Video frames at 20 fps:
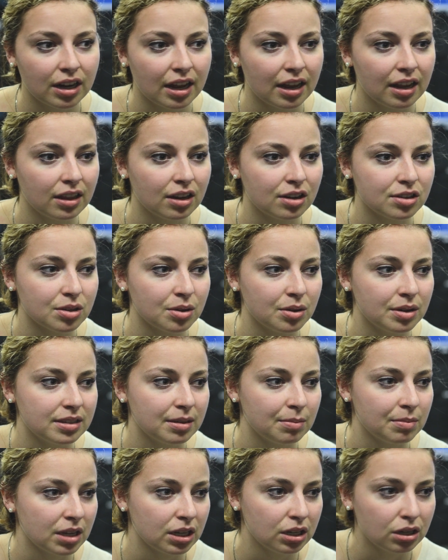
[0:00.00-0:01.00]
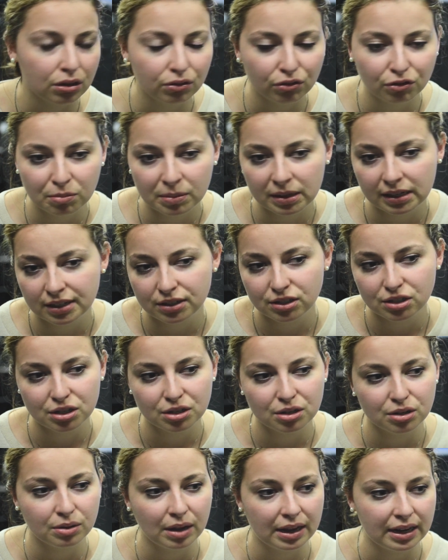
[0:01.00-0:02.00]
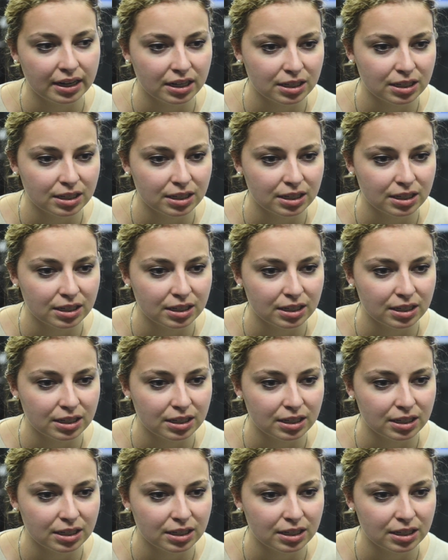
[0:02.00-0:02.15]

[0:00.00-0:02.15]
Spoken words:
and there's always something new for me to do and